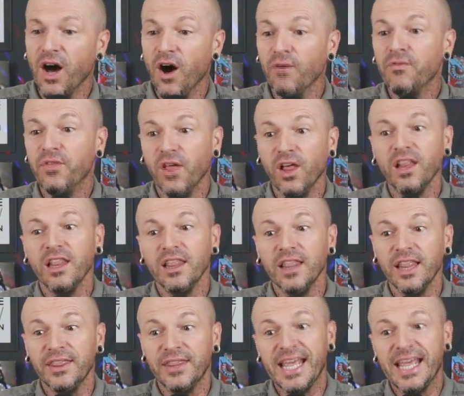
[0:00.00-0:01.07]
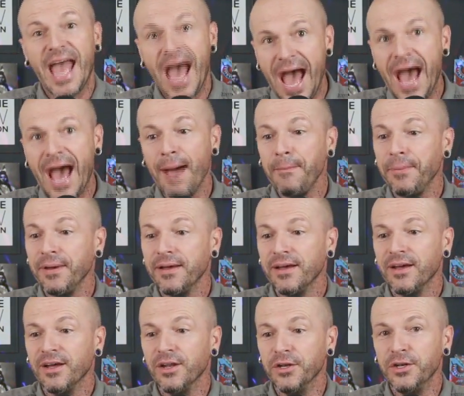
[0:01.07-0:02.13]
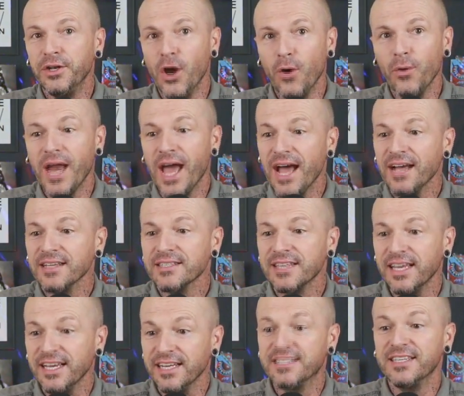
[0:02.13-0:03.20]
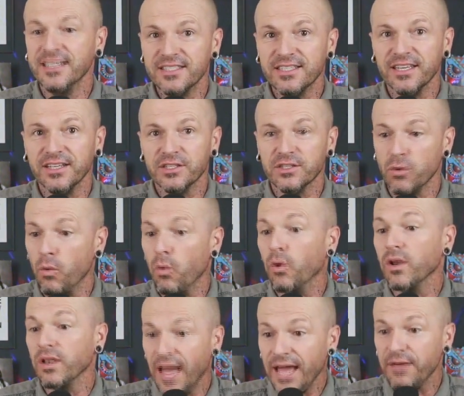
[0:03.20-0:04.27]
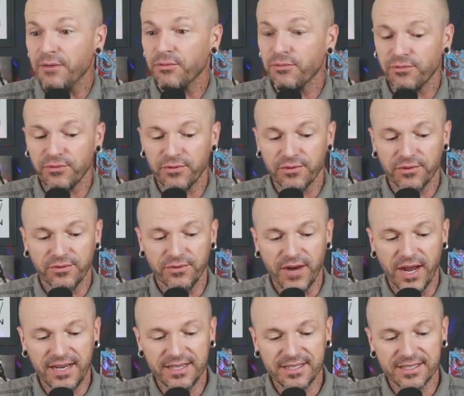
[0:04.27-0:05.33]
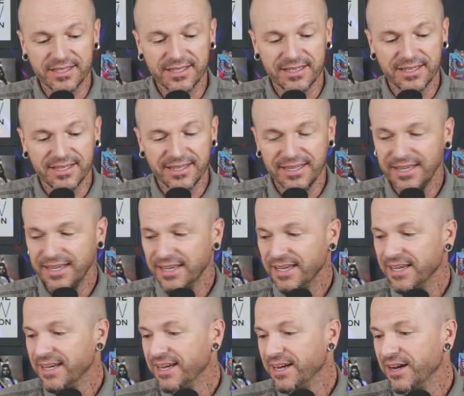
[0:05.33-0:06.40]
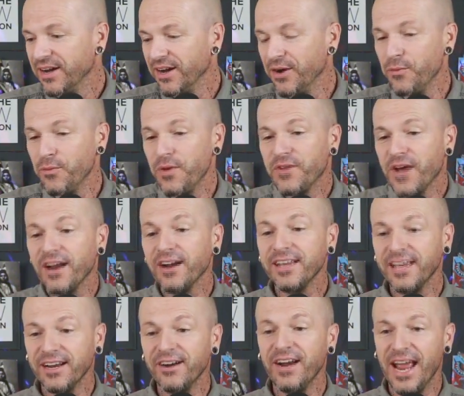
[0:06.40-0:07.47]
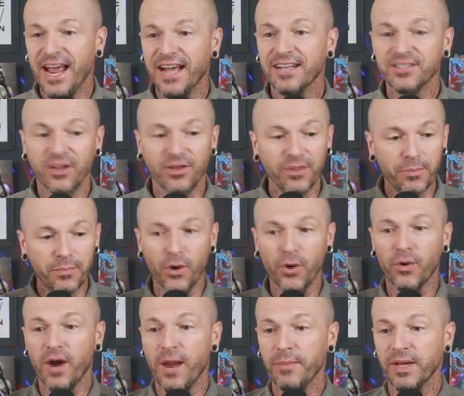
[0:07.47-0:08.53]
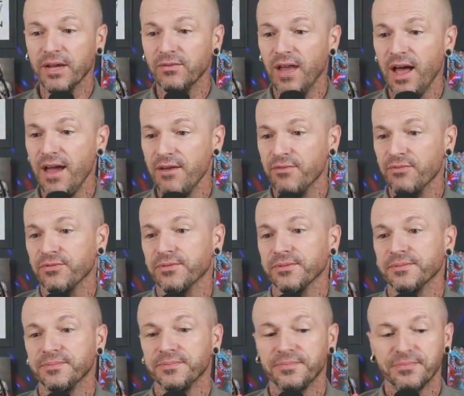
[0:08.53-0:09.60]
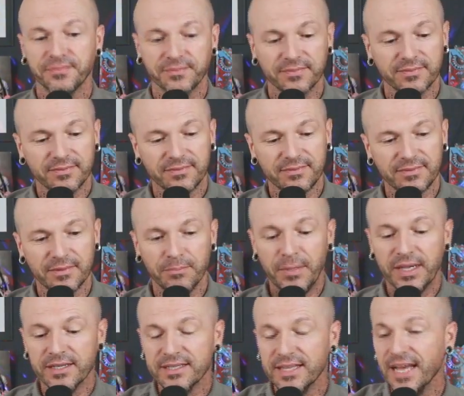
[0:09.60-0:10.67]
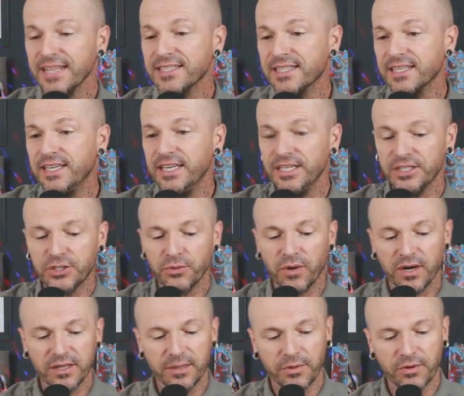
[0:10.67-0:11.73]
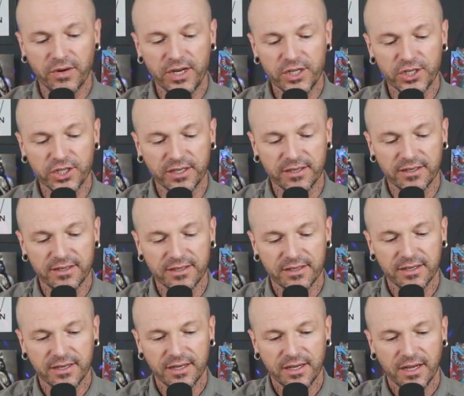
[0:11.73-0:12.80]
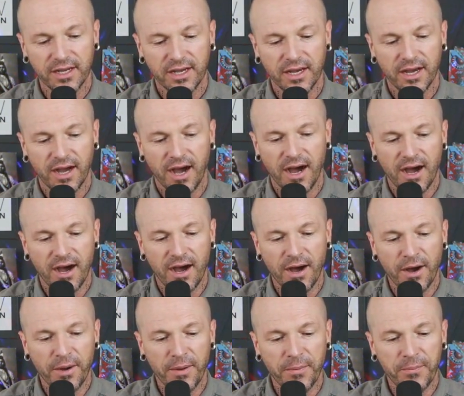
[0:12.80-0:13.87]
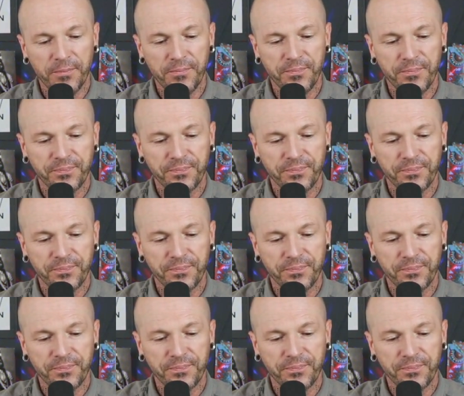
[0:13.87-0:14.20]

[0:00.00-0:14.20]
of the app known as existence or life, right? We've got to get our hands on the programming of life because that's the keys to our liberation. And